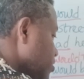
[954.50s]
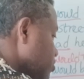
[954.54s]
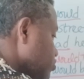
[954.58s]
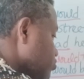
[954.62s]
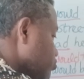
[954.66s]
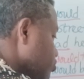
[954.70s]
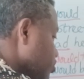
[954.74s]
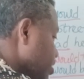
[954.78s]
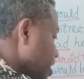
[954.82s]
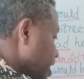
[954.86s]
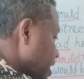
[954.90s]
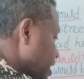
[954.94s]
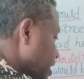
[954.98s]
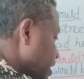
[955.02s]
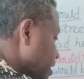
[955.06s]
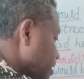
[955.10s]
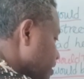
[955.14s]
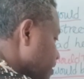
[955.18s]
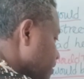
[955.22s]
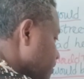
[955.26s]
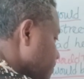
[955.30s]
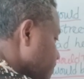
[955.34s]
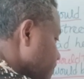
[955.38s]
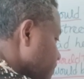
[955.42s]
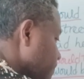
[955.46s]
drink.
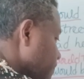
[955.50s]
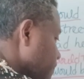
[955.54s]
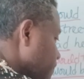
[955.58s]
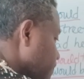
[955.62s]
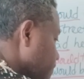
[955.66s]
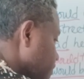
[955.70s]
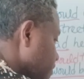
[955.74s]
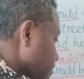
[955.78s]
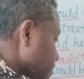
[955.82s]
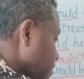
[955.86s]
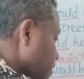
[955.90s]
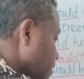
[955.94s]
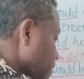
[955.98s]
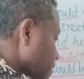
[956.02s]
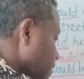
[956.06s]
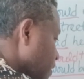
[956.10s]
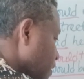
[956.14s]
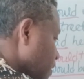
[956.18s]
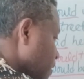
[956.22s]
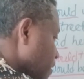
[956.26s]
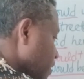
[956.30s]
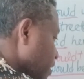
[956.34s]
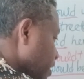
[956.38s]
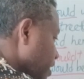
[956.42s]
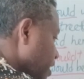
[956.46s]

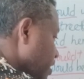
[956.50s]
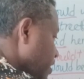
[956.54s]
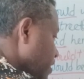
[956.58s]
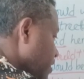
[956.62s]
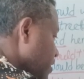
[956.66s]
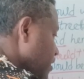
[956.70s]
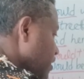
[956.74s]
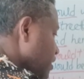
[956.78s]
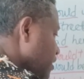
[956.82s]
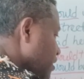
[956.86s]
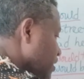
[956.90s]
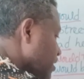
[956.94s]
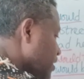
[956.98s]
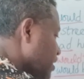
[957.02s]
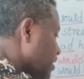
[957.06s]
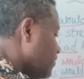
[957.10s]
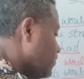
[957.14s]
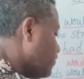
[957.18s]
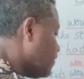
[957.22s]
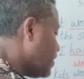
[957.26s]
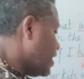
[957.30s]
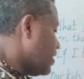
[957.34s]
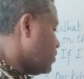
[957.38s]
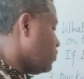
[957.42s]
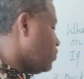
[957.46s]
Okay, if
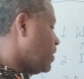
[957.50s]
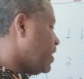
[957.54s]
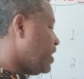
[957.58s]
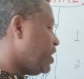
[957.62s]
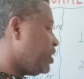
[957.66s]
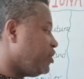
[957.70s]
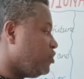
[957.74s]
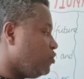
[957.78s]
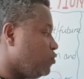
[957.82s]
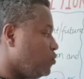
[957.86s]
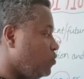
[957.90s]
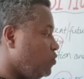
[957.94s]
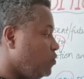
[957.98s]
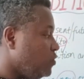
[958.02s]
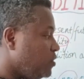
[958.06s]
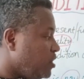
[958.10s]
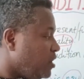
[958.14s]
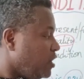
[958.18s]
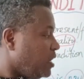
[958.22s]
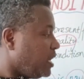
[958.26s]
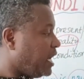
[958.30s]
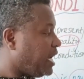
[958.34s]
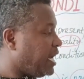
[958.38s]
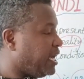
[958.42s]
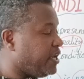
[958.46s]
I were you,
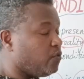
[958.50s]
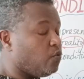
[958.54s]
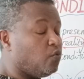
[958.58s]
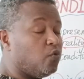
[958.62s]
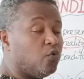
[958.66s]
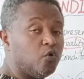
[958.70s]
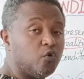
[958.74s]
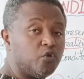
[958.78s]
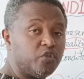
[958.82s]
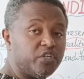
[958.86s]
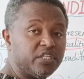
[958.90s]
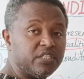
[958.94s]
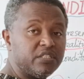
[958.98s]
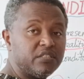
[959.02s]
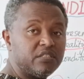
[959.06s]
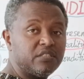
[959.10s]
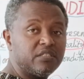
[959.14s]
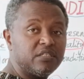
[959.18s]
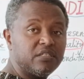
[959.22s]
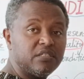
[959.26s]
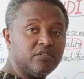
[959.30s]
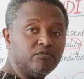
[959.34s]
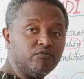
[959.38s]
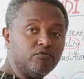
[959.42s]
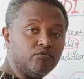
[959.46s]
I
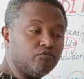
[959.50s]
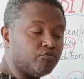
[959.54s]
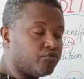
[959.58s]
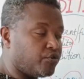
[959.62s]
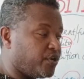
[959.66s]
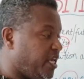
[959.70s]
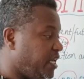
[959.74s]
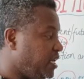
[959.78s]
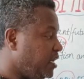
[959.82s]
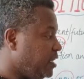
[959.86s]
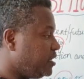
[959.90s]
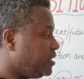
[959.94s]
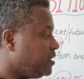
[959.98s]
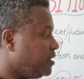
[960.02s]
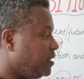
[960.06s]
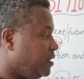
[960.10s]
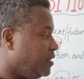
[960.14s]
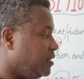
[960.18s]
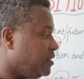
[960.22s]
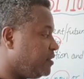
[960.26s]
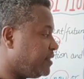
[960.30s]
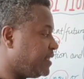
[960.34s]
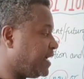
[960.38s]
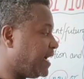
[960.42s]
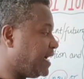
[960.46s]
wouldn't drink
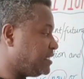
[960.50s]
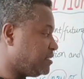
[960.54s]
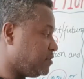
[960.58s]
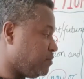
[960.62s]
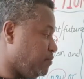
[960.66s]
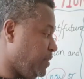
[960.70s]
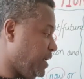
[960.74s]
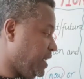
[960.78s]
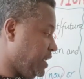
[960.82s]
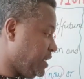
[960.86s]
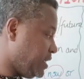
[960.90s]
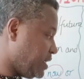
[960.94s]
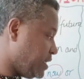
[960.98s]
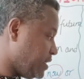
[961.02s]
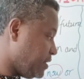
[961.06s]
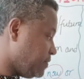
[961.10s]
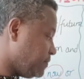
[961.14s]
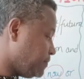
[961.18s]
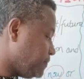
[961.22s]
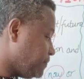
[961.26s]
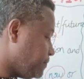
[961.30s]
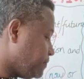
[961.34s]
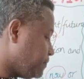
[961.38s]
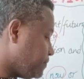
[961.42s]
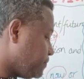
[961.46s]
that milk.
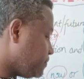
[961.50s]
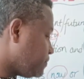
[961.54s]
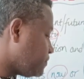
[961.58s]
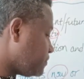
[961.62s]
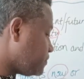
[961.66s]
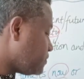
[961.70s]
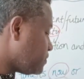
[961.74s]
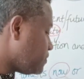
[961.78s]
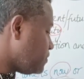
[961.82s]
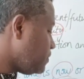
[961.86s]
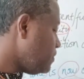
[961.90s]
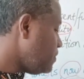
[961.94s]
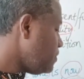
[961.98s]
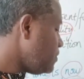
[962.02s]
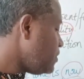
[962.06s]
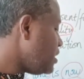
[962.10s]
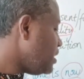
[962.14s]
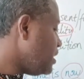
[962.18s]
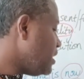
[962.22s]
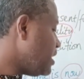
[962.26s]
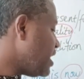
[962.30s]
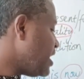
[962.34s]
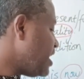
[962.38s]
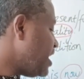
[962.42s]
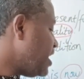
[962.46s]

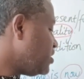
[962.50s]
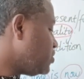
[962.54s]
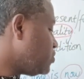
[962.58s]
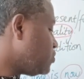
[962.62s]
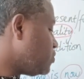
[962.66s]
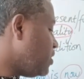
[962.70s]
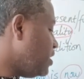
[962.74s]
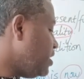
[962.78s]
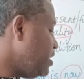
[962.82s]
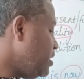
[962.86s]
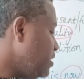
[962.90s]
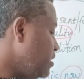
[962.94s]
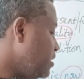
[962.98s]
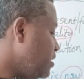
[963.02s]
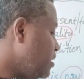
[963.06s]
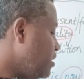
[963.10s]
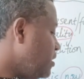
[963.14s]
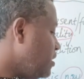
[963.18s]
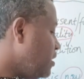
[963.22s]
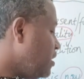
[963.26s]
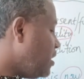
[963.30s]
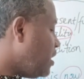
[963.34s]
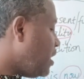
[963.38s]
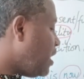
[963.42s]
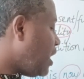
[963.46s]
The next one,
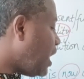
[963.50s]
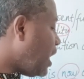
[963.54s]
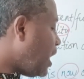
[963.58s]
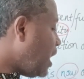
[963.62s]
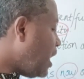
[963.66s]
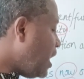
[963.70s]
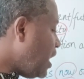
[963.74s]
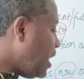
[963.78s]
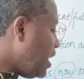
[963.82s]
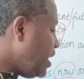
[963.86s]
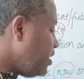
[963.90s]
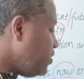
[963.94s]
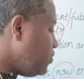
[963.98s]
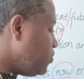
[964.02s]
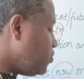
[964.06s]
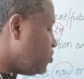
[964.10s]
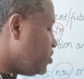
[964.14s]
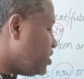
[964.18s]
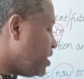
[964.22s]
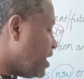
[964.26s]
I would